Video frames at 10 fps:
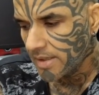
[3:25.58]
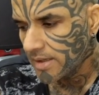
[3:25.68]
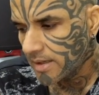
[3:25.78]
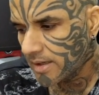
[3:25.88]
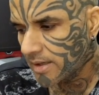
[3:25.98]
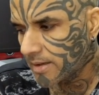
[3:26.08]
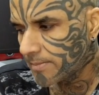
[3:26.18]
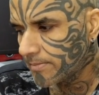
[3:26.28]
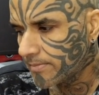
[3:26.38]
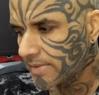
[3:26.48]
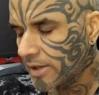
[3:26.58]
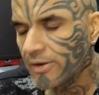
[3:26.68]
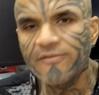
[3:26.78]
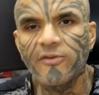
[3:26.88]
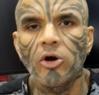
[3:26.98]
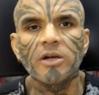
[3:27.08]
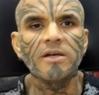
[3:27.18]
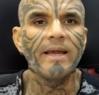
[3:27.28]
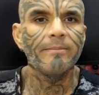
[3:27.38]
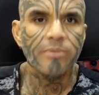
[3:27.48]
Um, now, if you're
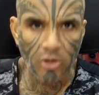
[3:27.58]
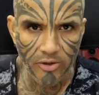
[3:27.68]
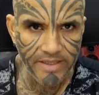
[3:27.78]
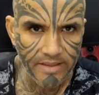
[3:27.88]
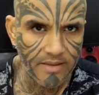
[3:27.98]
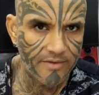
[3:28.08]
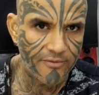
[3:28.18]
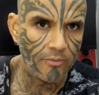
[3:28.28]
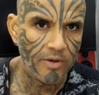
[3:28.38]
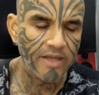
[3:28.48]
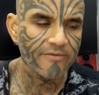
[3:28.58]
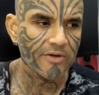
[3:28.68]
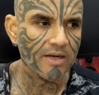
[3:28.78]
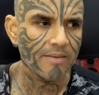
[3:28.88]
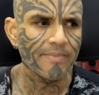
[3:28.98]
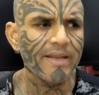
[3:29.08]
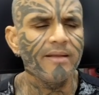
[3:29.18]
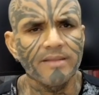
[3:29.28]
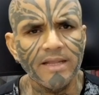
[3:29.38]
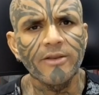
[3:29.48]
an employee, if you're working for a
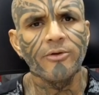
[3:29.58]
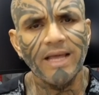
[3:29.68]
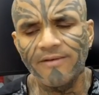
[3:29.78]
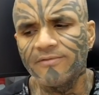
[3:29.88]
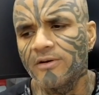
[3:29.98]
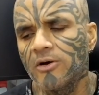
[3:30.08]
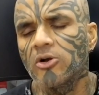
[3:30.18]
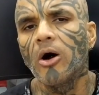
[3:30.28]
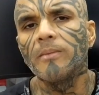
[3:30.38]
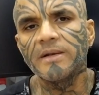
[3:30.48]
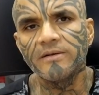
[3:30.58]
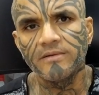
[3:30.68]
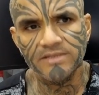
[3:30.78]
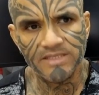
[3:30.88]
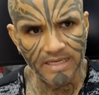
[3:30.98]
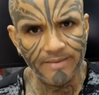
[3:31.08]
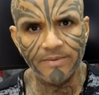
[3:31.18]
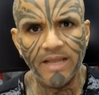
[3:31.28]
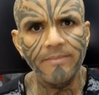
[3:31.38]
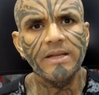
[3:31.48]
company, then you'll have a common sleep
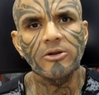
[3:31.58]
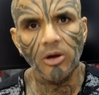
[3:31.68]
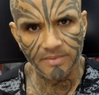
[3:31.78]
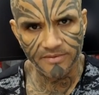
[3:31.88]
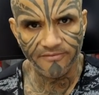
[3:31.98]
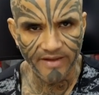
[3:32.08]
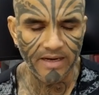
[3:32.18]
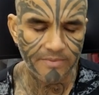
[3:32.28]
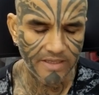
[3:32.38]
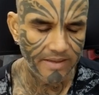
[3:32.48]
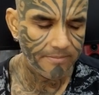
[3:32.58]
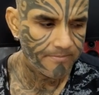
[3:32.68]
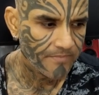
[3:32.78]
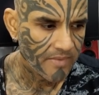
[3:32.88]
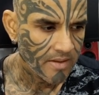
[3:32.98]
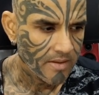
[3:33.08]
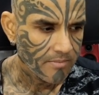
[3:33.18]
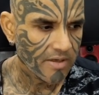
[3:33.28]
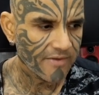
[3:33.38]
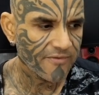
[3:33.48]
time and common wake up time.
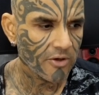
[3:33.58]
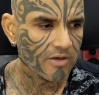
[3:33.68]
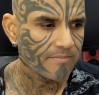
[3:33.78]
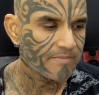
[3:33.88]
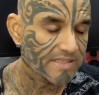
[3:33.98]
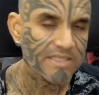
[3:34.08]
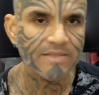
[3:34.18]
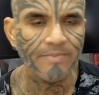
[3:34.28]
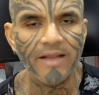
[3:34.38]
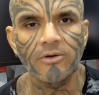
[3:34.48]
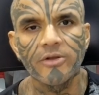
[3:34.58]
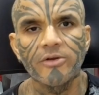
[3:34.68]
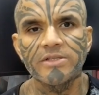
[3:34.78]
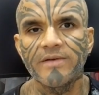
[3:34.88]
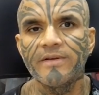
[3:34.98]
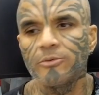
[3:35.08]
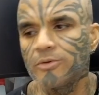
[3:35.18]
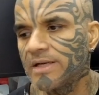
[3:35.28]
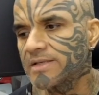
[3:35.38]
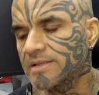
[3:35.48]
But if you're a businessman or you're someone who
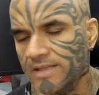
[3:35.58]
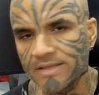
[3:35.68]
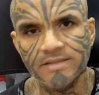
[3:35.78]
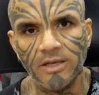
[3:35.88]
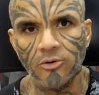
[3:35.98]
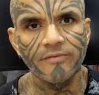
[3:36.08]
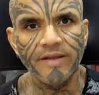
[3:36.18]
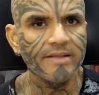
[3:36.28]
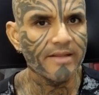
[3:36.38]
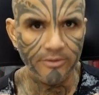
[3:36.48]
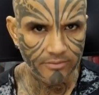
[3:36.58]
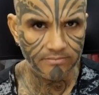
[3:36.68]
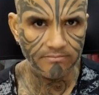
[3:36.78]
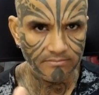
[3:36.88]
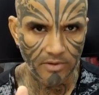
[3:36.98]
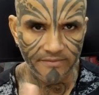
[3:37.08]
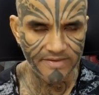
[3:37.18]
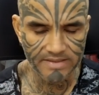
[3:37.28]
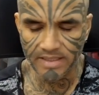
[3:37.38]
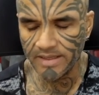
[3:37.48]
does things their own way, then you
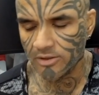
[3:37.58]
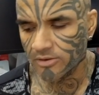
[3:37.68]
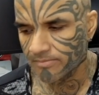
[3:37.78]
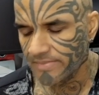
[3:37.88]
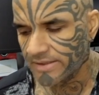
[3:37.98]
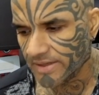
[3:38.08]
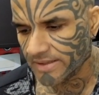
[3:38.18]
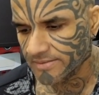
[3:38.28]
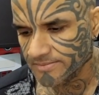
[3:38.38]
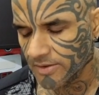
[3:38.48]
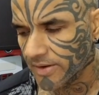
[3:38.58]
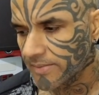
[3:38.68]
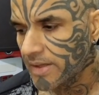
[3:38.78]
obviously cannot be together. Okay.